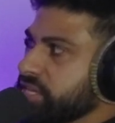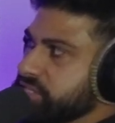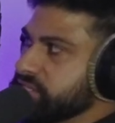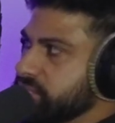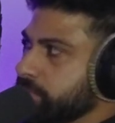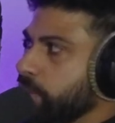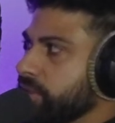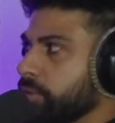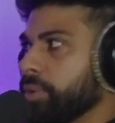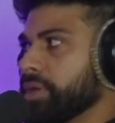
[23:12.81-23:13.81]
this is the way
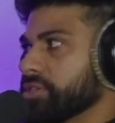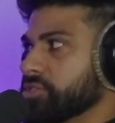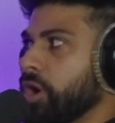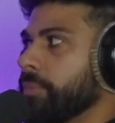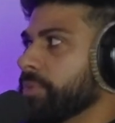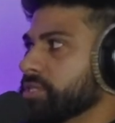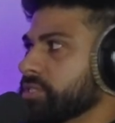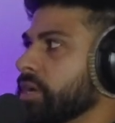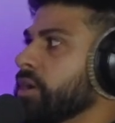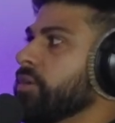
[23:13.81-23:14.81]
that we can stop this